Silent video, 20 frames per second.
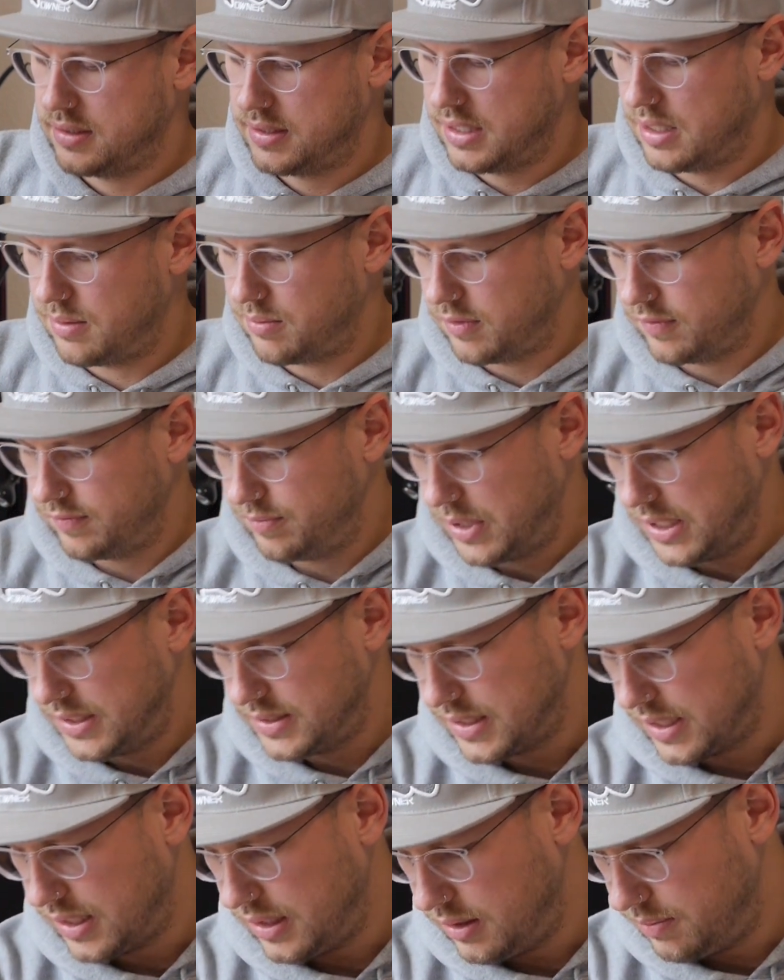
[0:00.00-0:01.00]
some of my
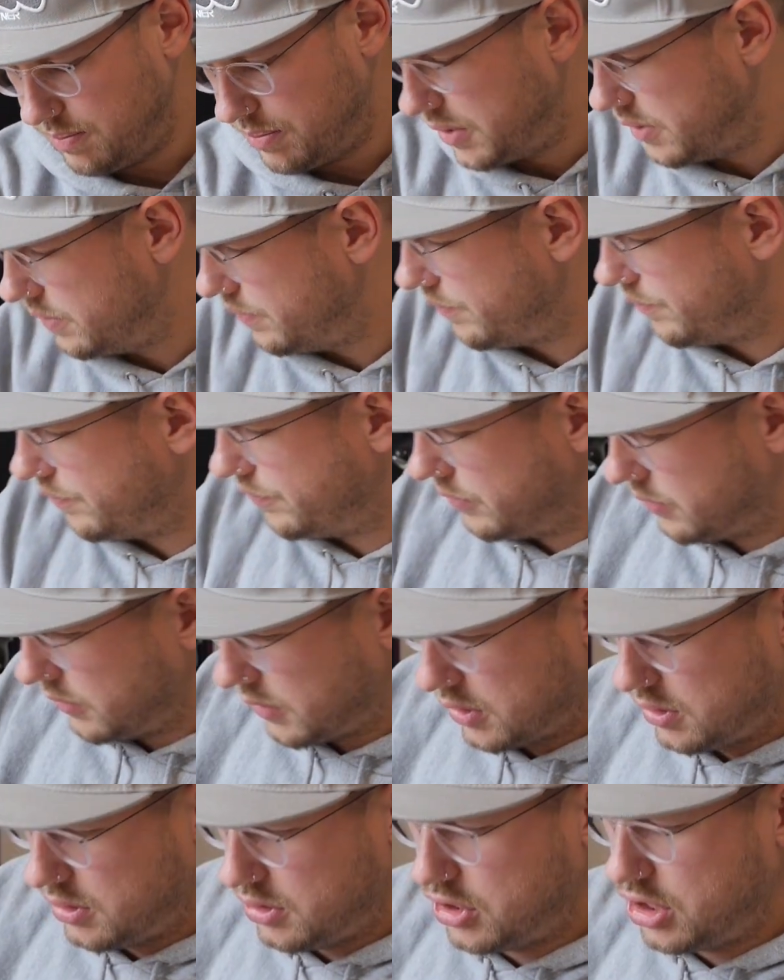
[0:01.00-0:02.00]
tape,
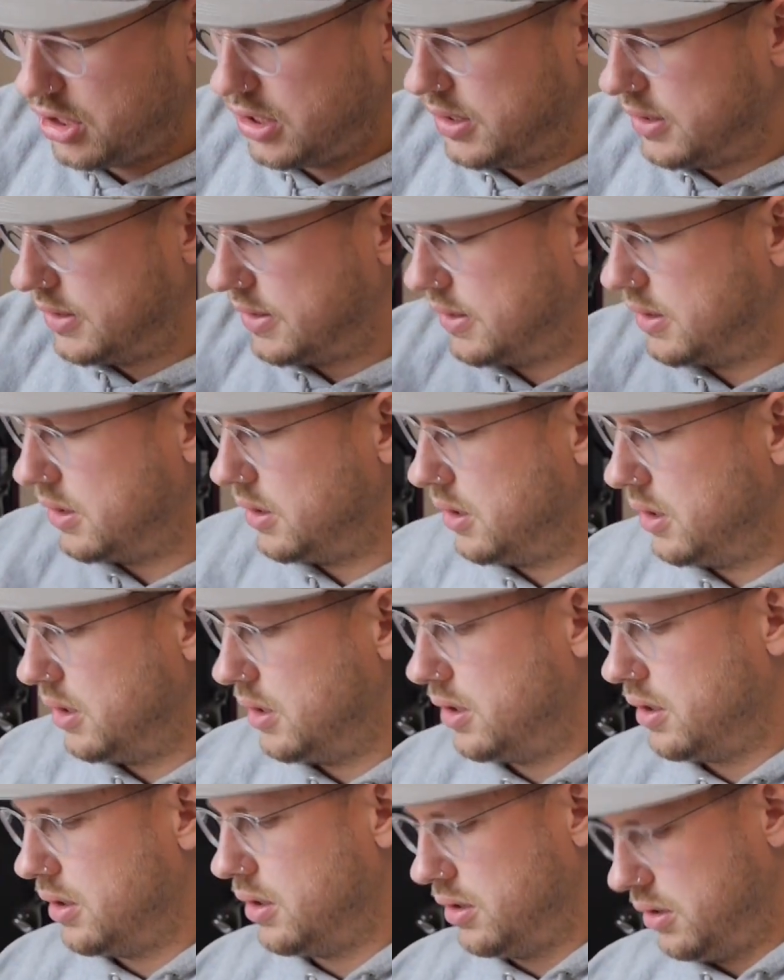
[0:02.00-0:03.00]
just
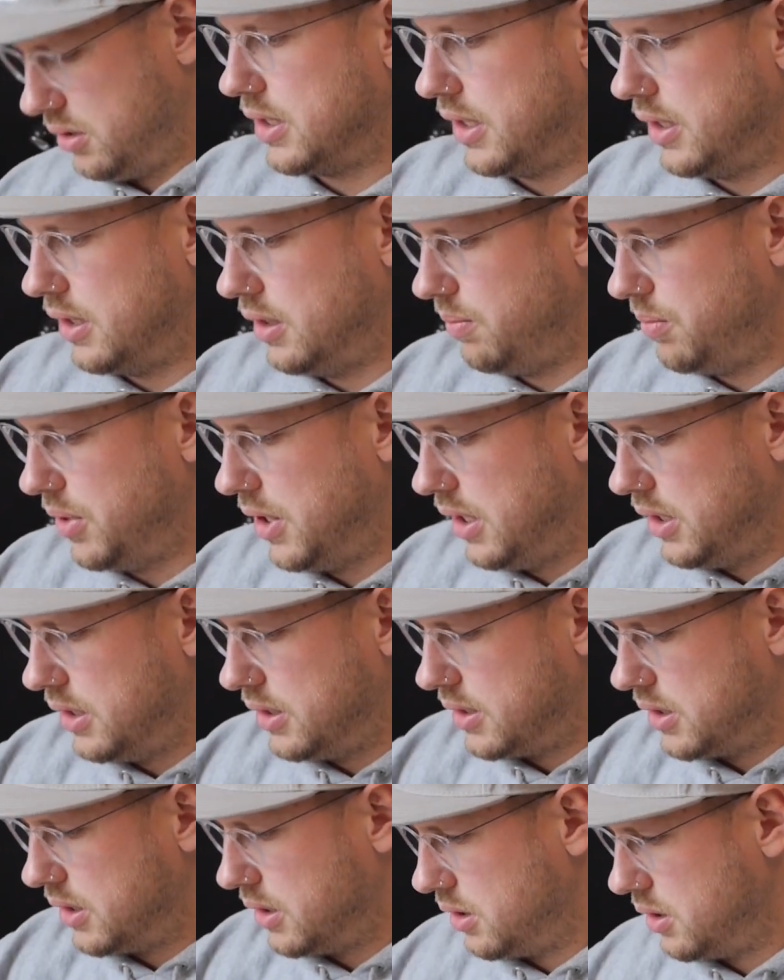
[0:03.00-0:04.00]
a tiny
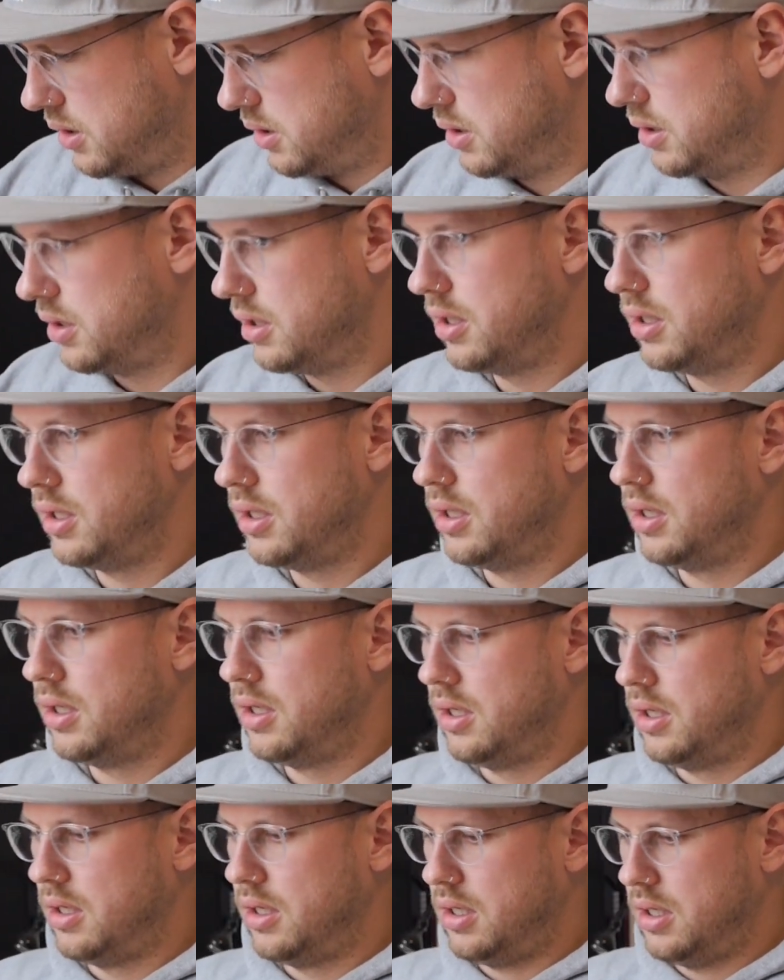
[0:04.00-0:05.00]
piece,
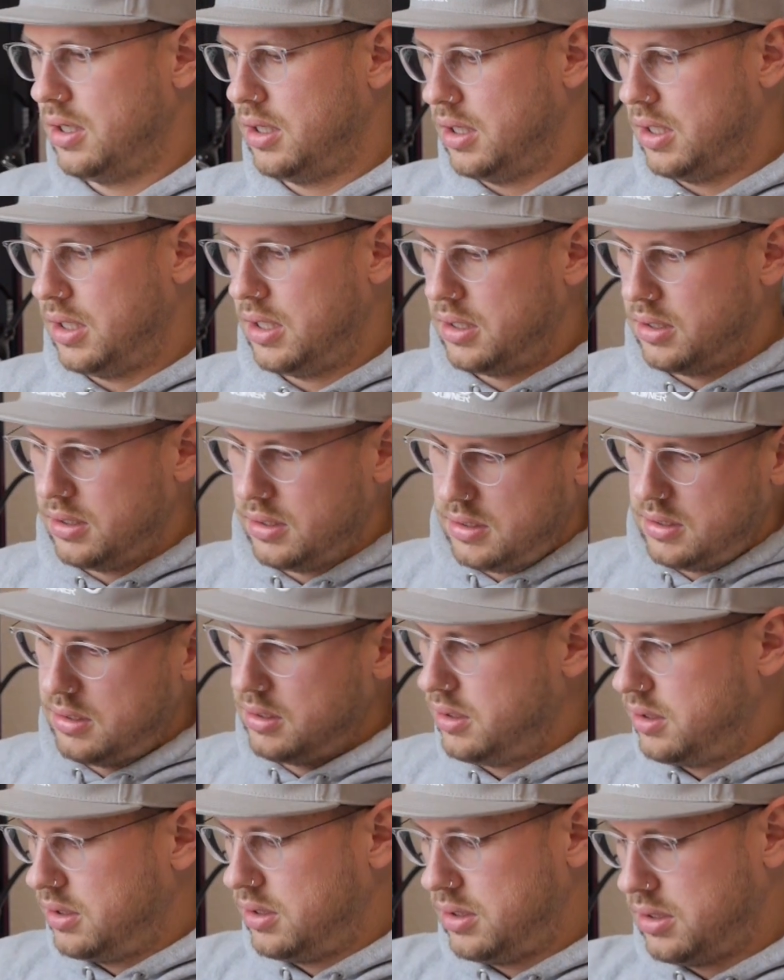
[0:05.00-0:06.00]
and
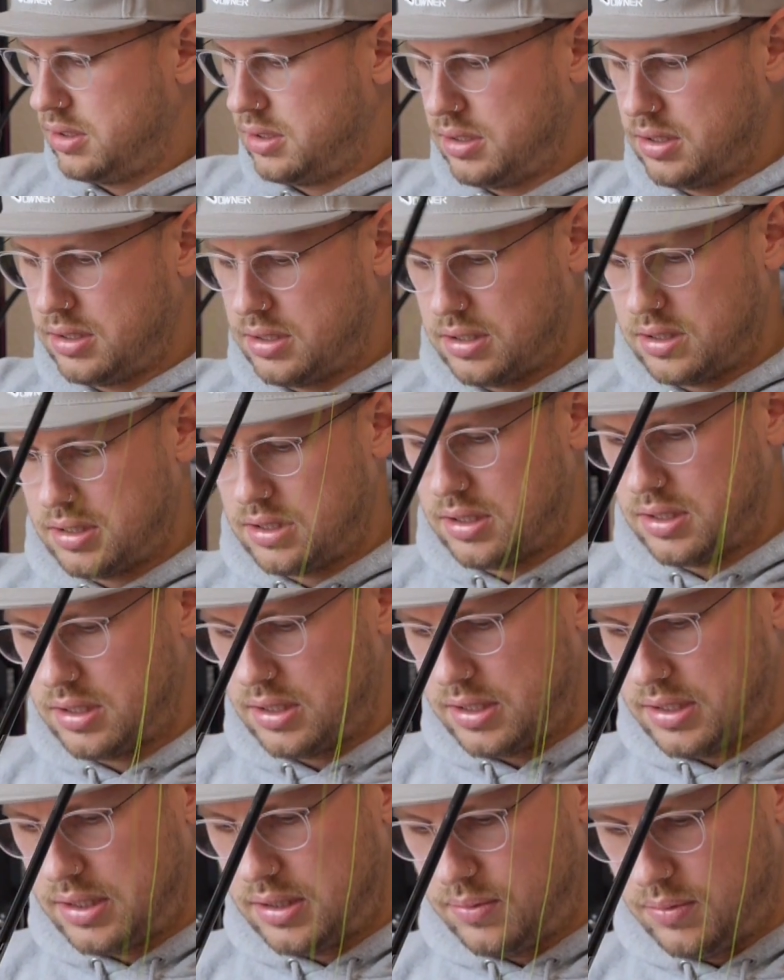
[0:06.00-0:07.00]

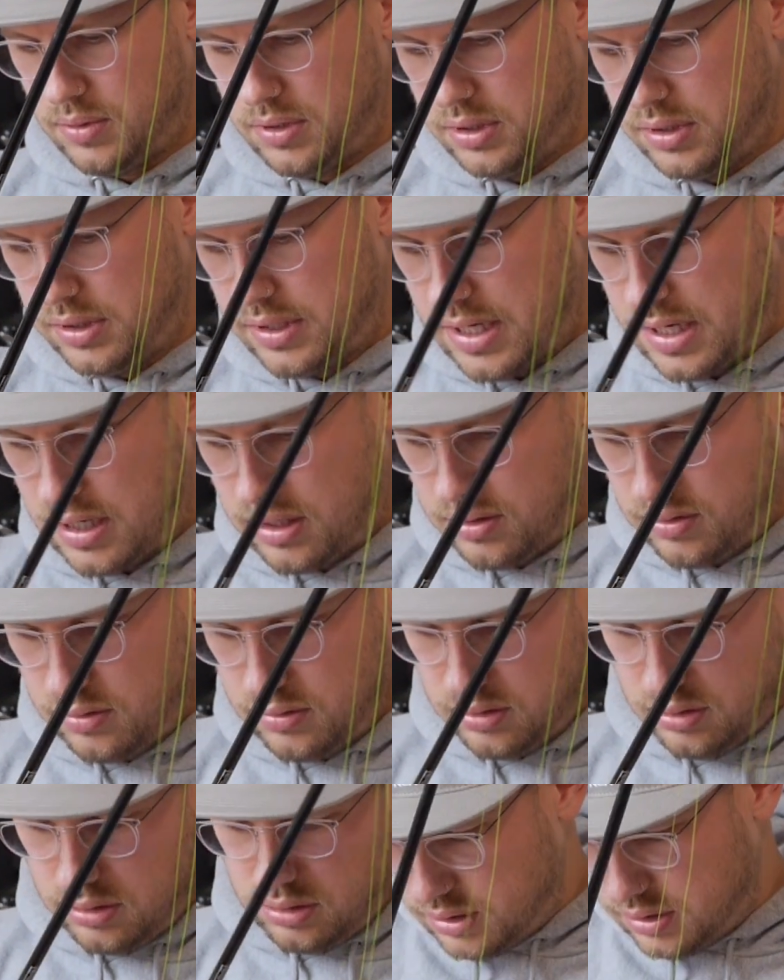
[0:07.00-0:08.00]
I will
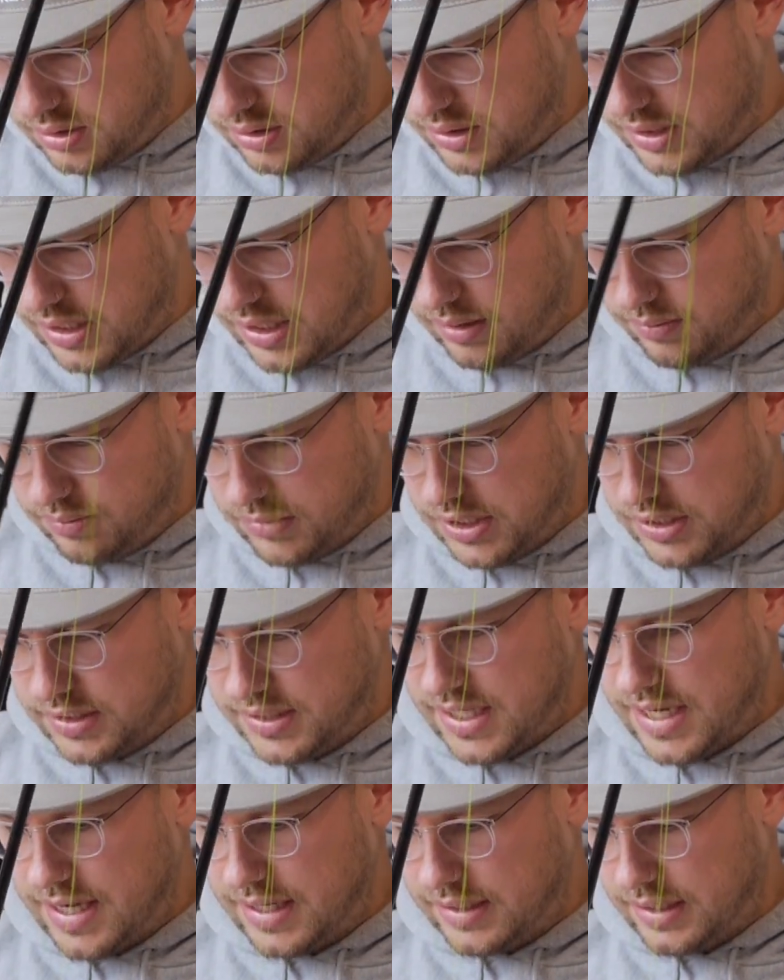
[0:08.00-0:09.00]
now tape the
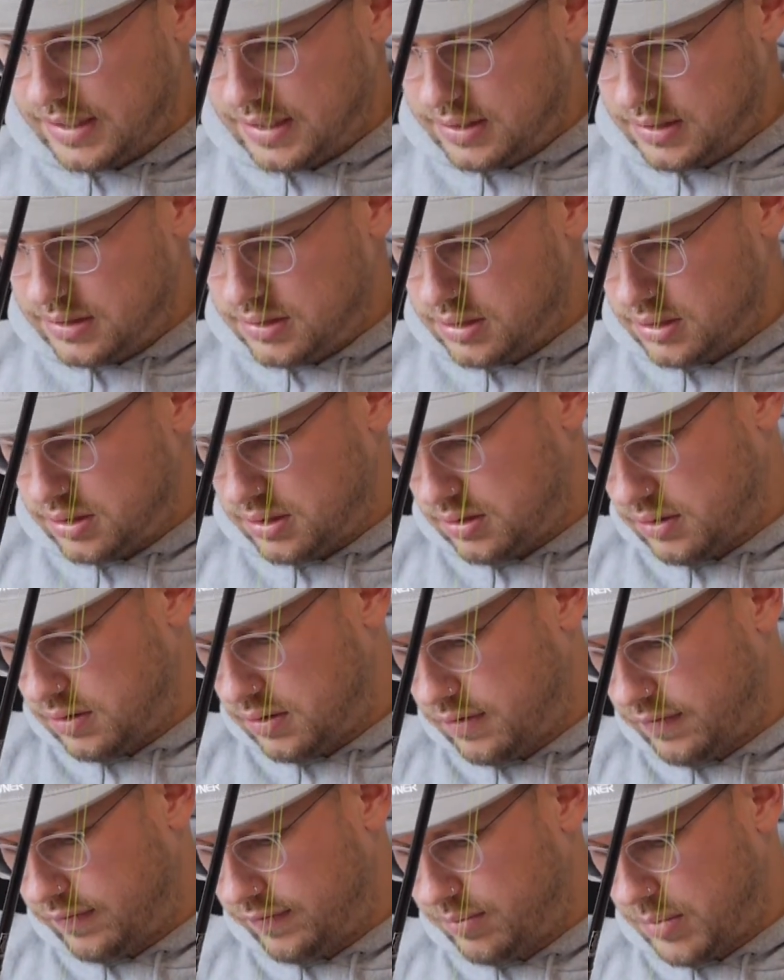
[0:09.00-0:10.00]
tag end
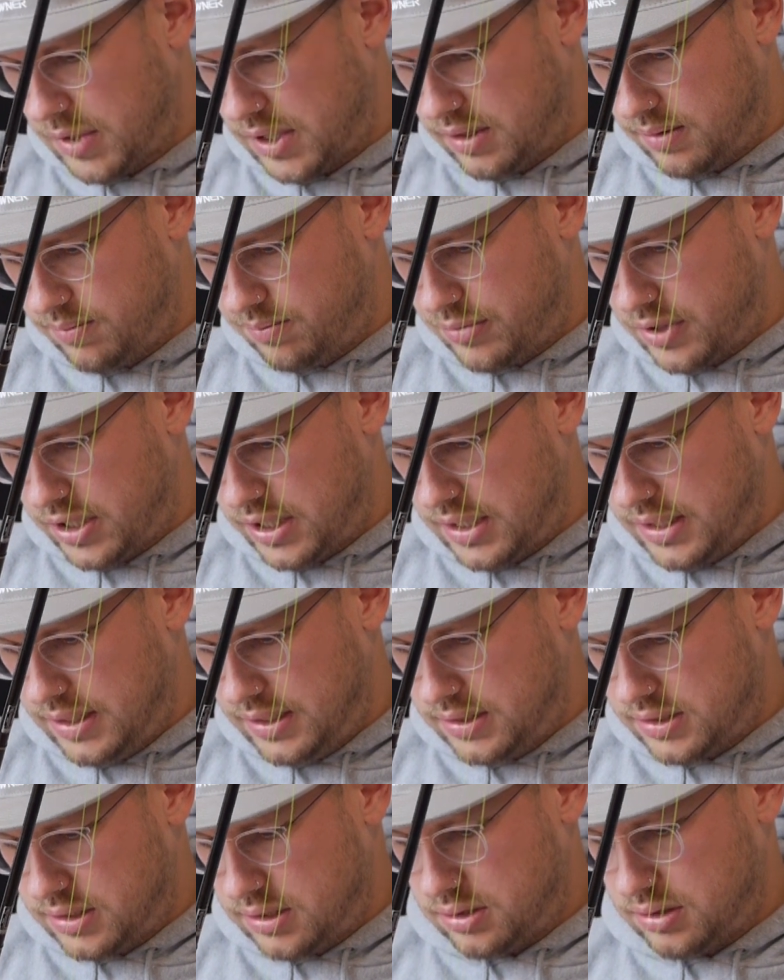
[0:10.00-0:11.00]
of my
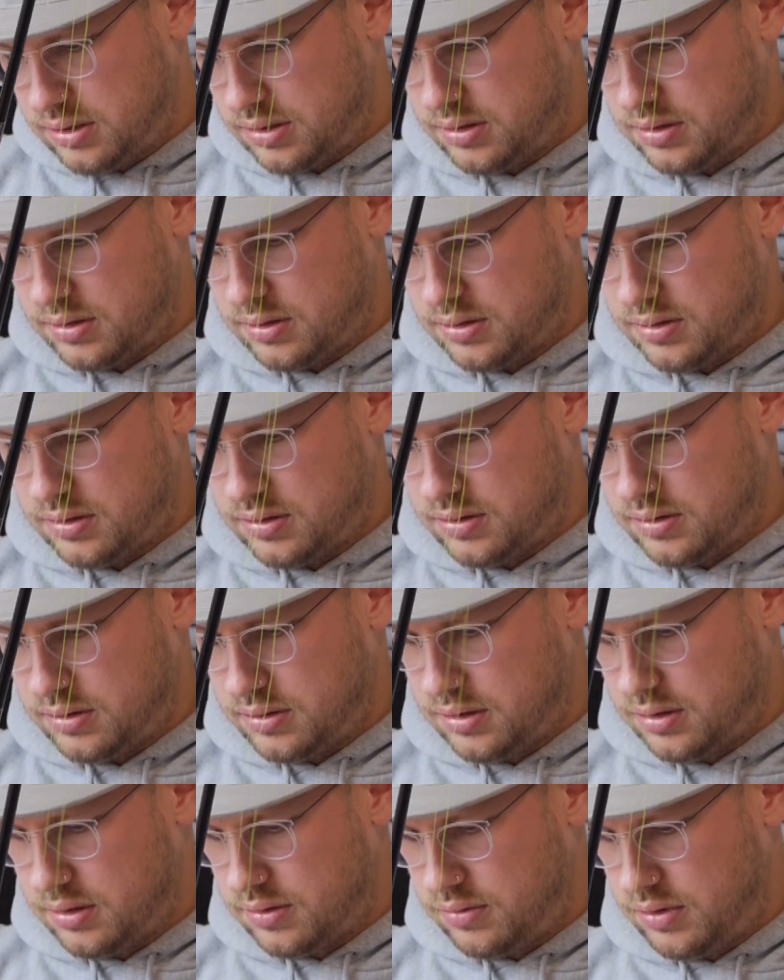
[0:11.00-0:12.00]
braid
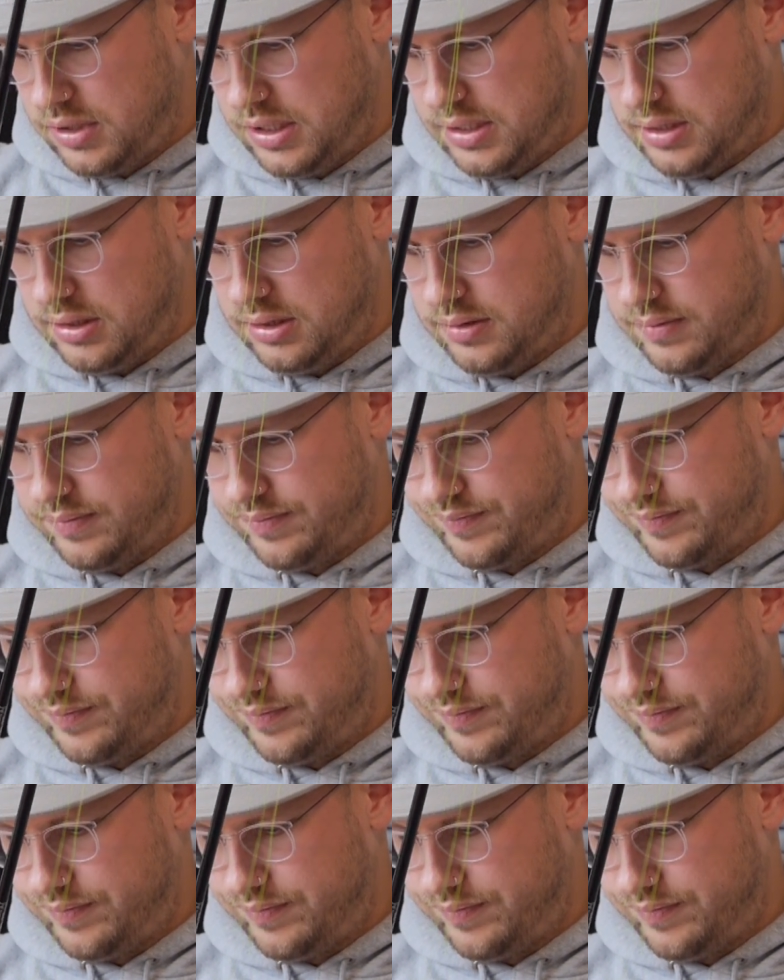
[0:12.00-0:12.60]
on the reel.